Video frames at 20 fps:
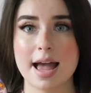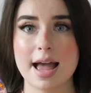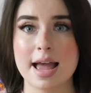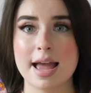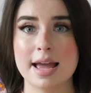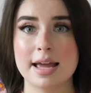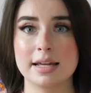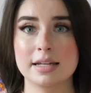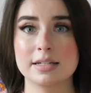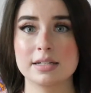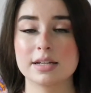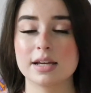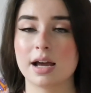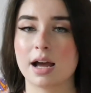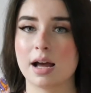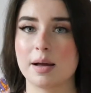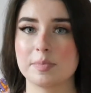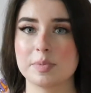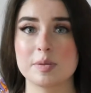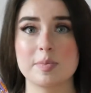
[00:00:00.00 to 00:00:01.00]
and
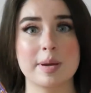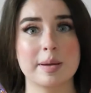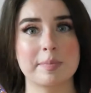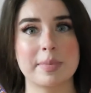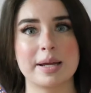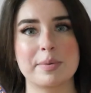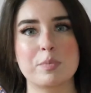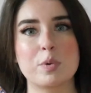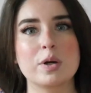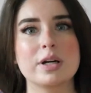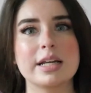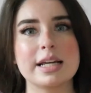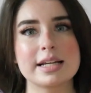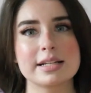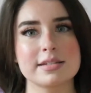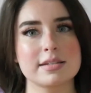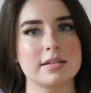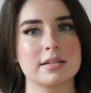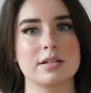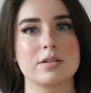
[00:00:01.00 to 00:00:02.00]
to make my
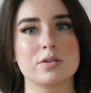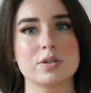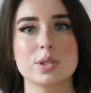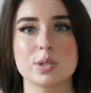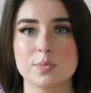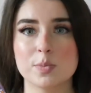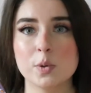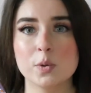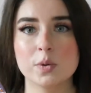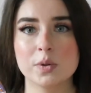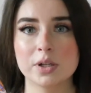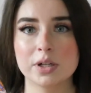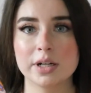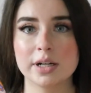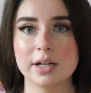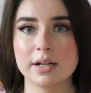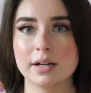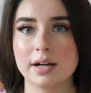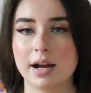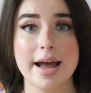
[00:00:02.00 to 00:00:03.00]
mornings a little
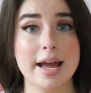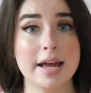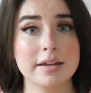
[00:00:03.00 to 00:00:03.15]
smoother.